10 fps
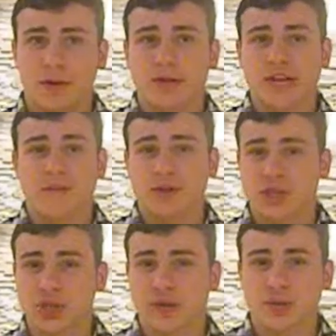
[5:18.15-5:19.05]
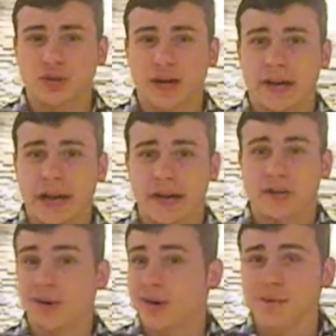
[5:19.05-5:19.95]
those that have extremely dry
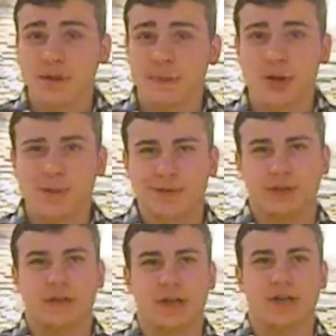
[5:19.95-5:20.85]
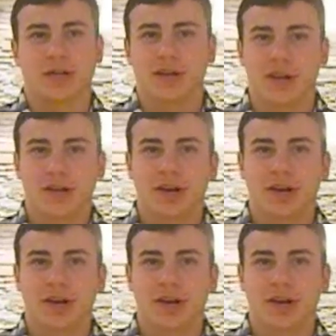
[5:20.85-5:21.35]
eyes or even a pupil infection